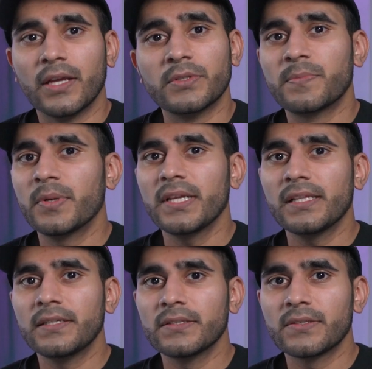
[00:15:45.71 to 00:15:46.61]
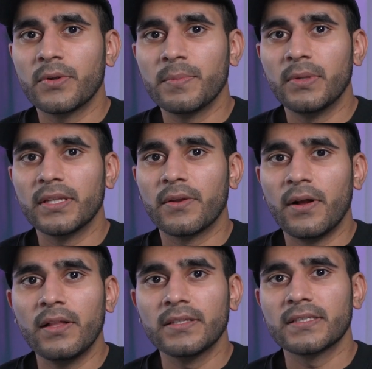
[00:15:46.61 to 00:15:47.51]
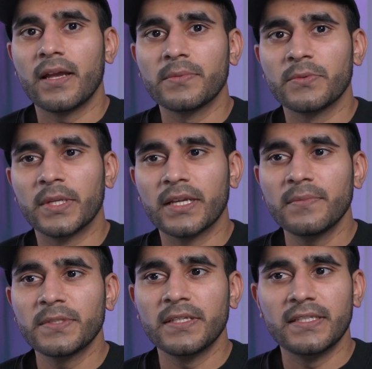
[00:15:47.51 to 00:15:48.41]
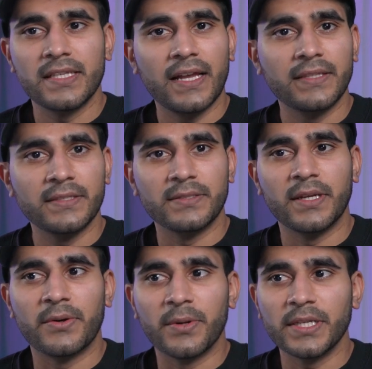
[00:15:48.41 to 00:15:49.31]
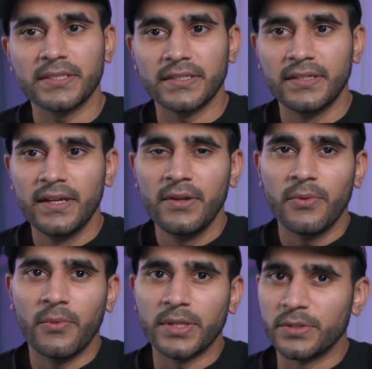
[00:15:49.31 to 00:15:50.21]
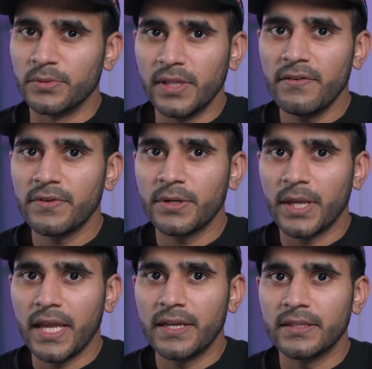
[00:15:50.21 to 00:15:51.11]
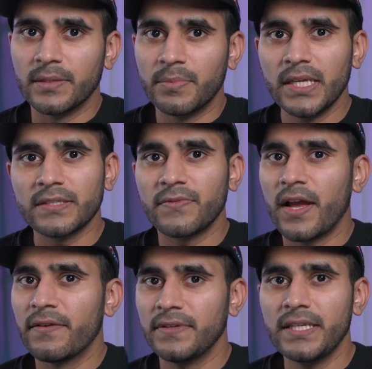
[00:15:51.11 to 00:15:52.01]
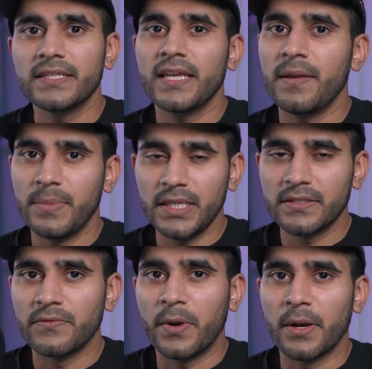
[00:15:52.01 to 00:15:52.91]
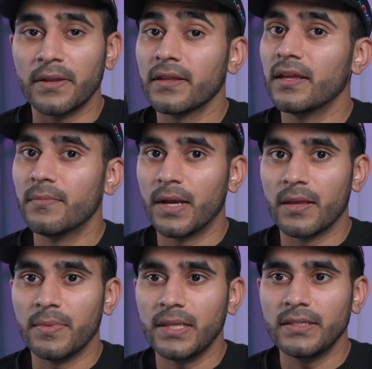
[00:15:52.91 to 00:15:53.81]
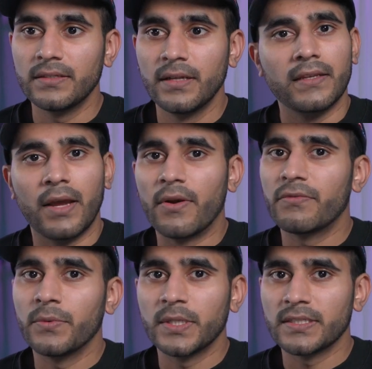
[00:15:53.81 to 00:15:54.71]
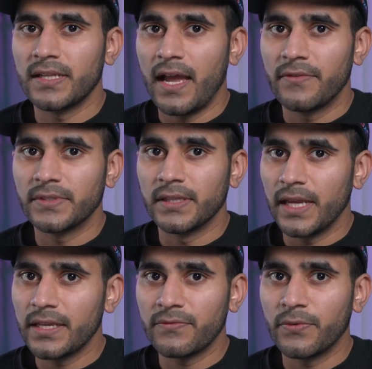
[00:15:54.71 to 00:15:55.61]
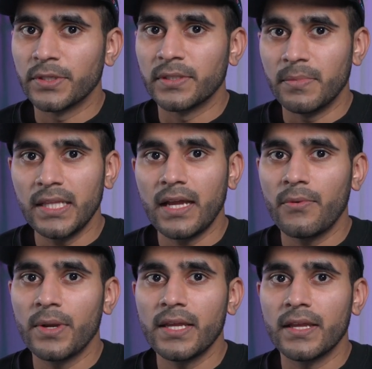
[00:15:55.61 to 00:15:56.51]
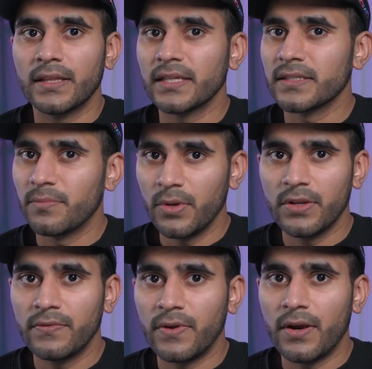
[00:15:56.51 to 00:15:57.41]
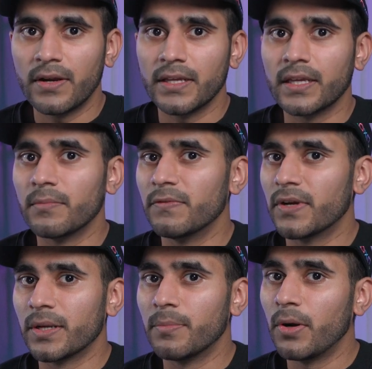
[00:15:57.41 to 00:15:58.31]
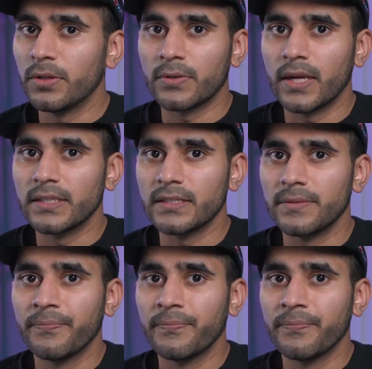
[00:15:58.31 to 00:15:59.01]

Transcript: Now, it's pretty clear Sony pulled out all the stops when it comes to design this generation. Whether you love it or hate it, the PS5 is a piece of art, in my opinion. Now, everyone doesn't have to like it for it to be that way, and that's the point of art. It can be very polarizing.